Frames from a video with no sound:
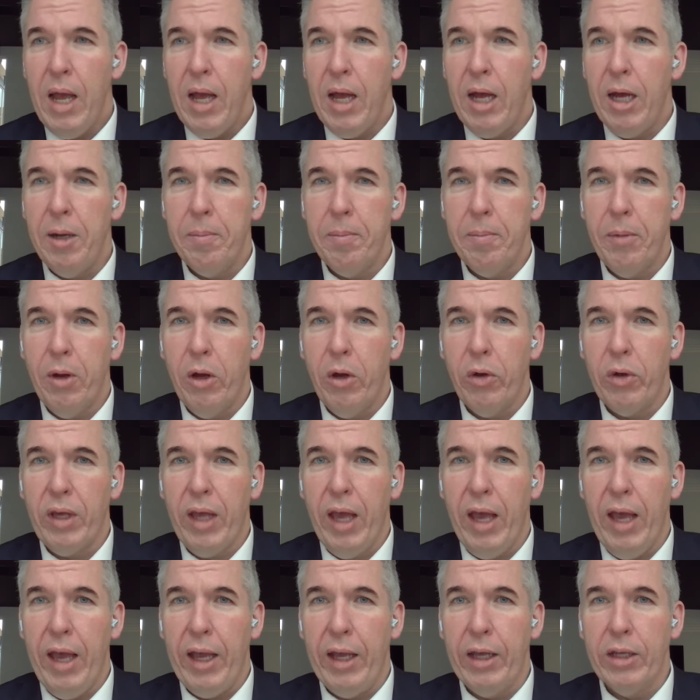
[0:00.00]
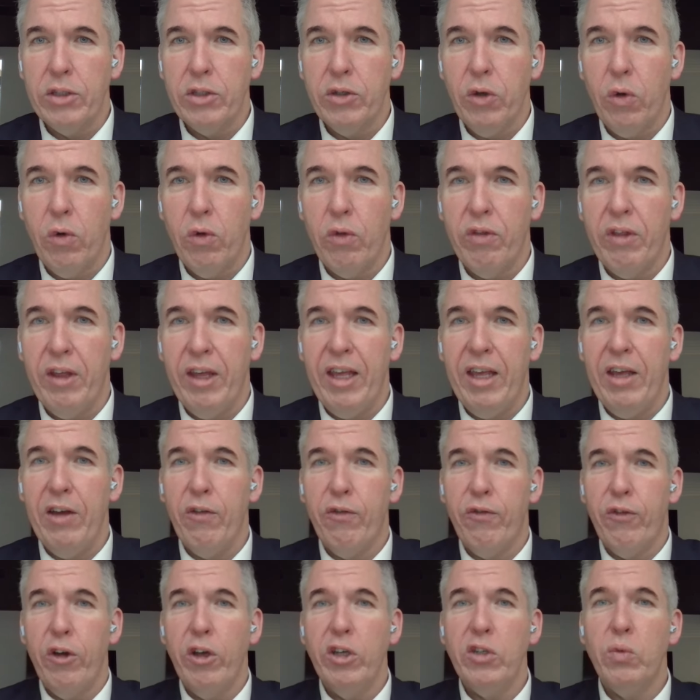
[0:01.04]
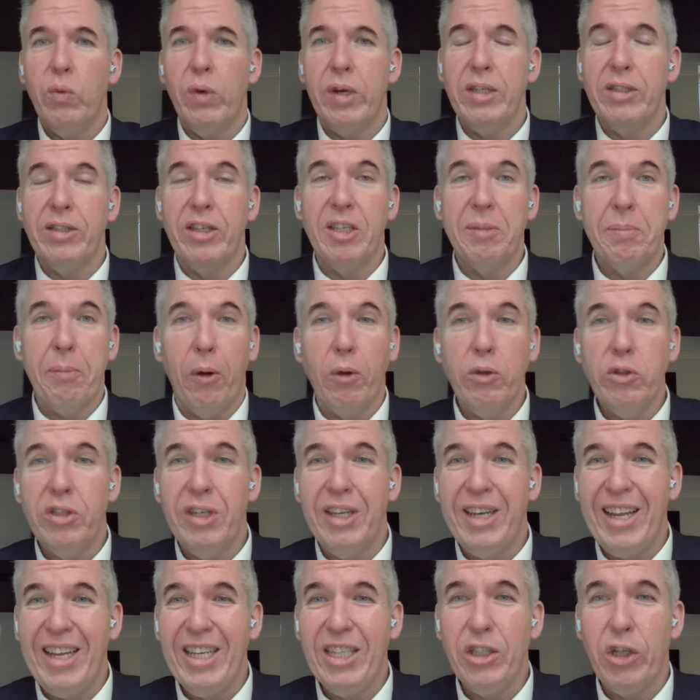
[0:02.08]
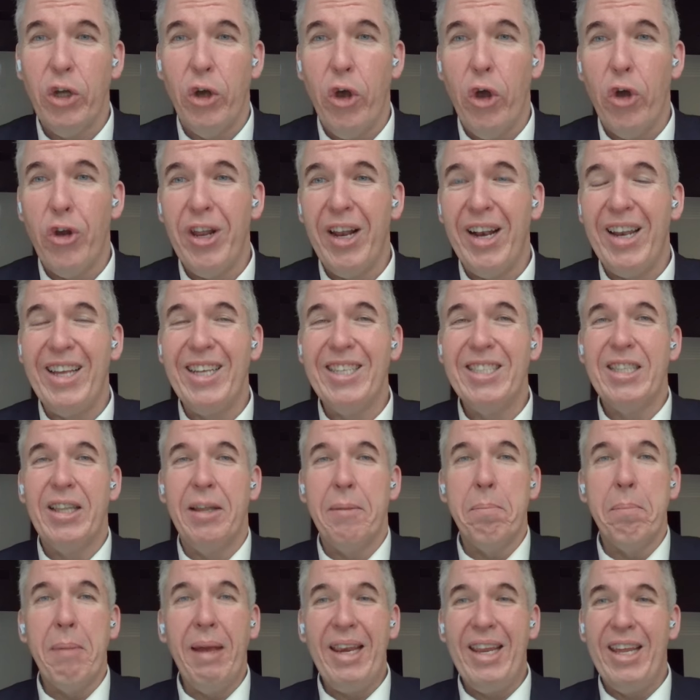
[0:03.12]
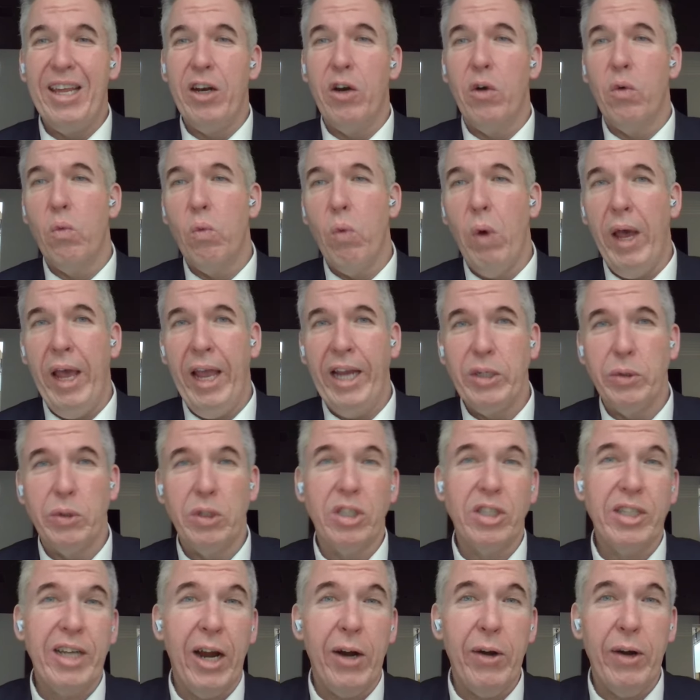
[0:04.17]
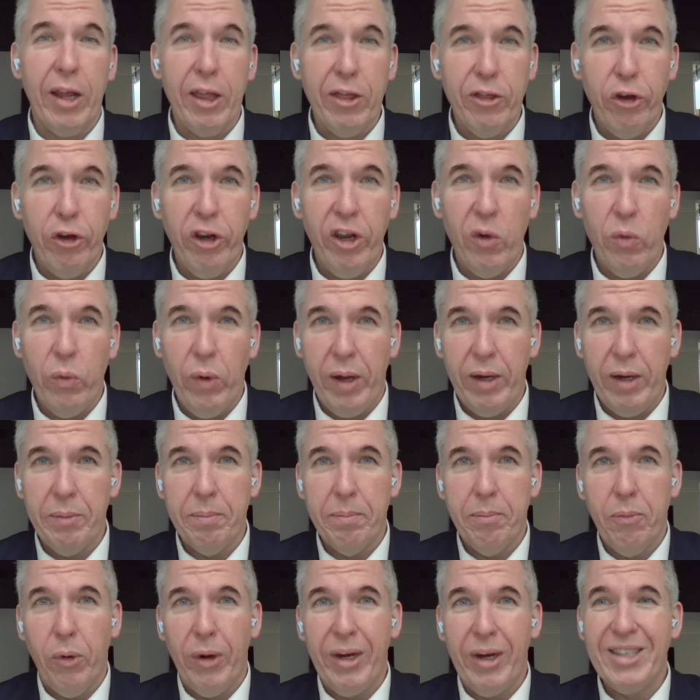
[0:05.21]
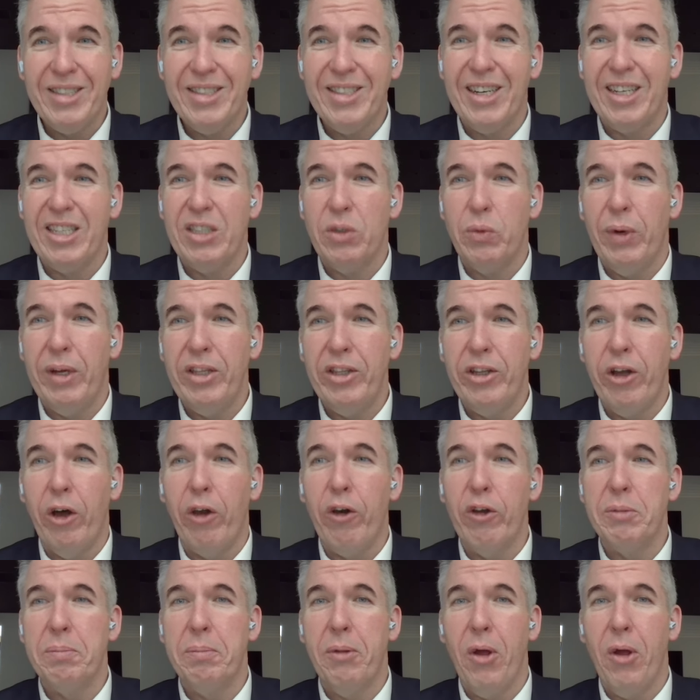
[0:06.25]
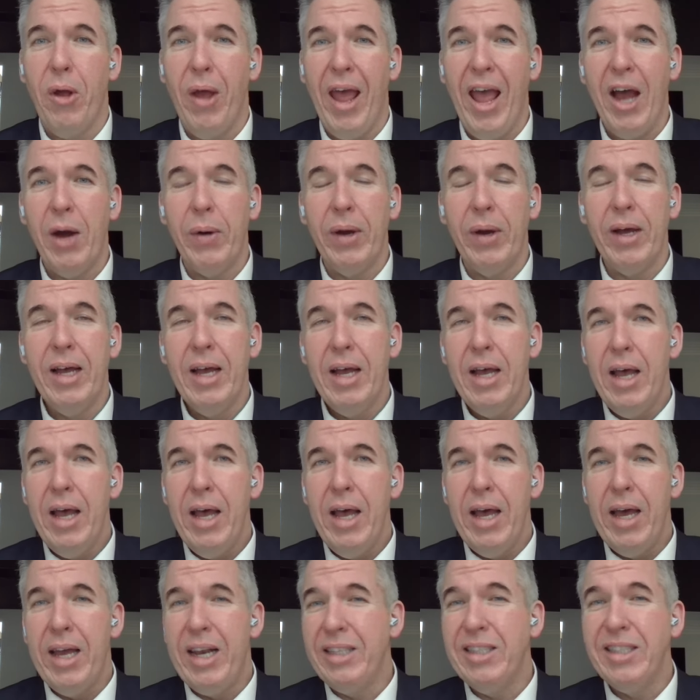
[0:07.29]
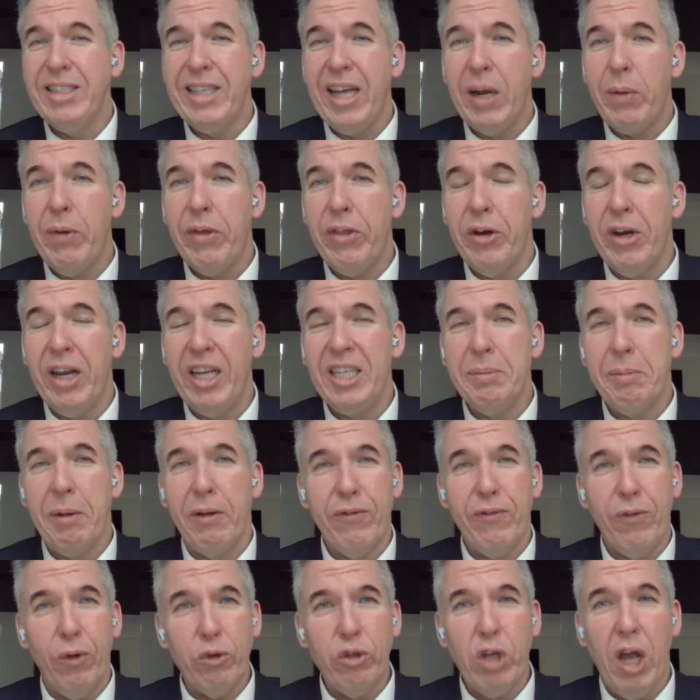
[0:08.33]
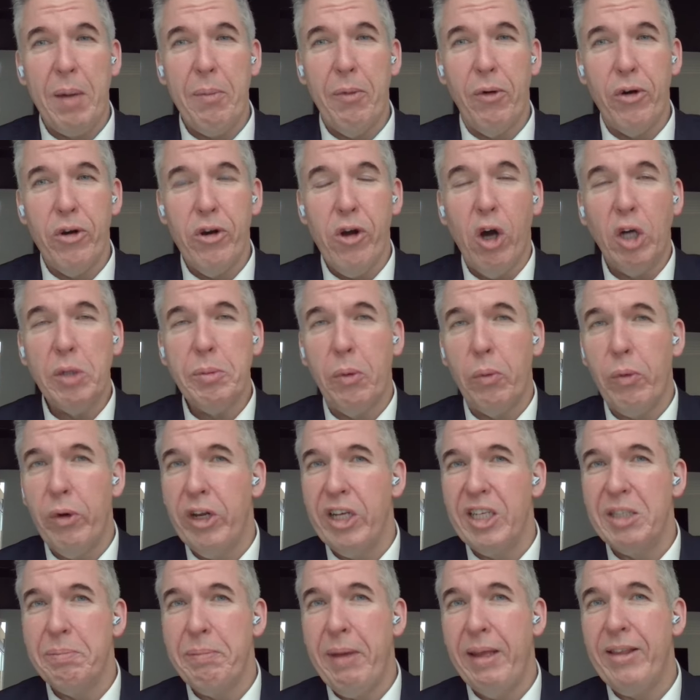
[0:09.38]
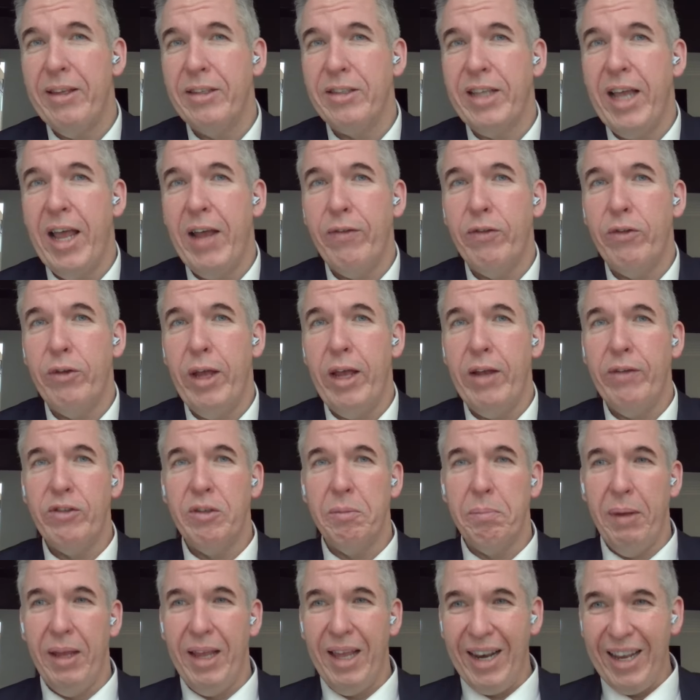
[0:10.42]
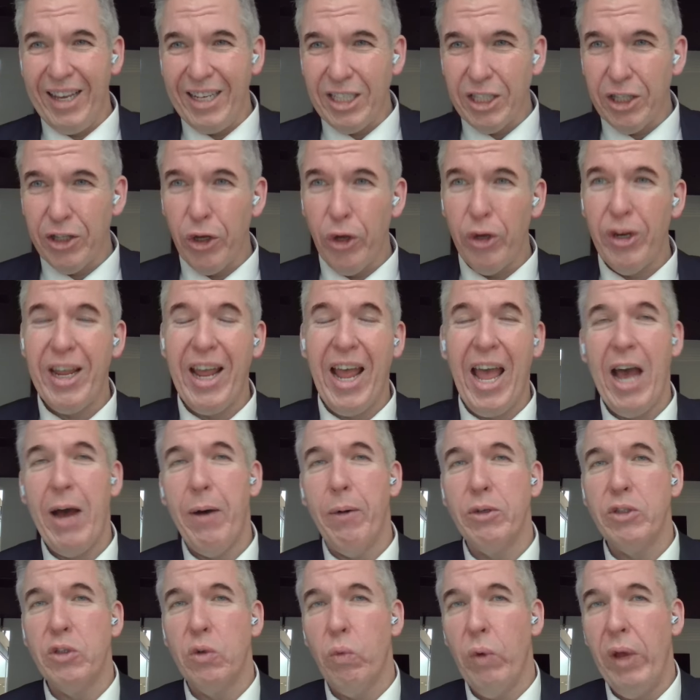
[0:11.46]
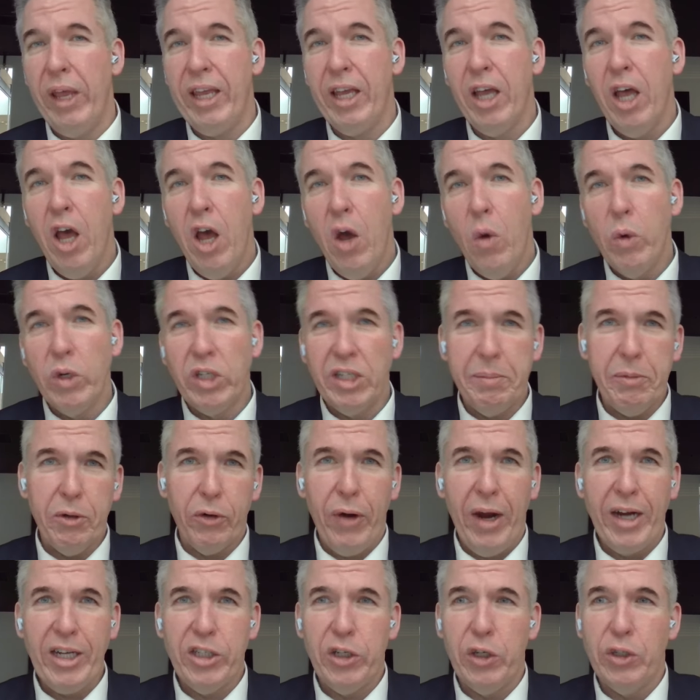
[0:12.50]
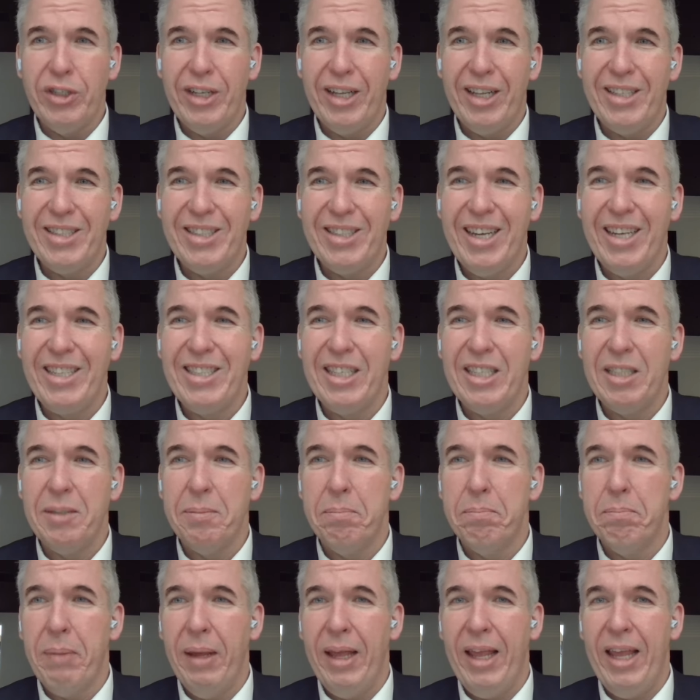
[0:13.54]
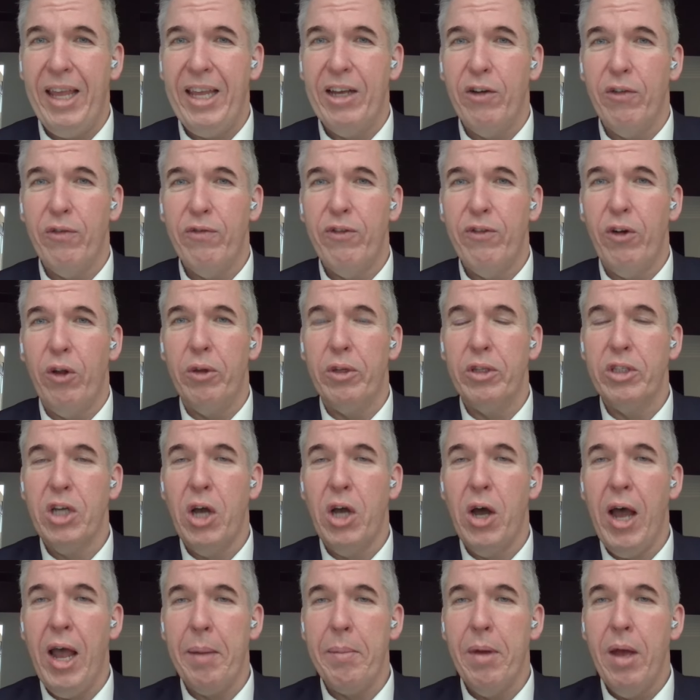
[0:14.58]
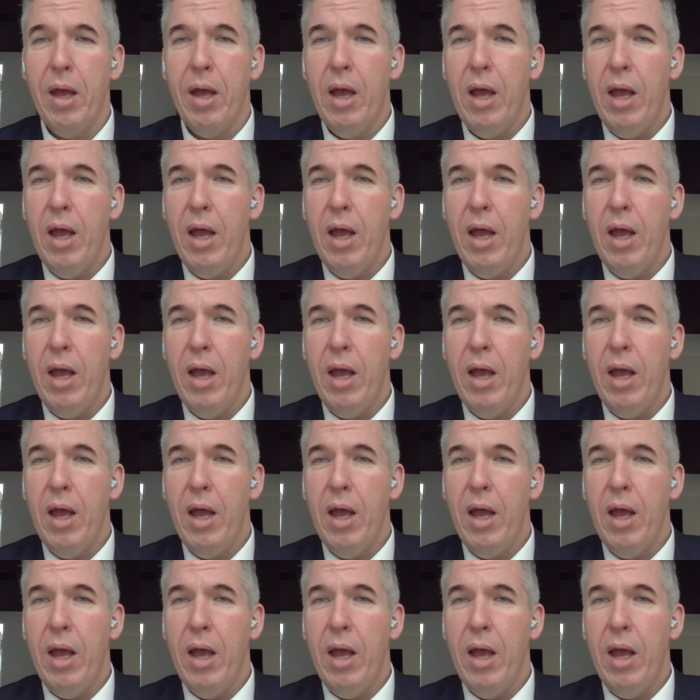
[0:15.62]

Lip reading: Okay, so the first one is the sponsor needs to earn at least the median wage, which is currently $31.61 per hour. It doesn't say whether it needs to be full-time or not, but we'd expect this to have to be at least 30 hours a week, which Immigration New Zealand sees as being full-time.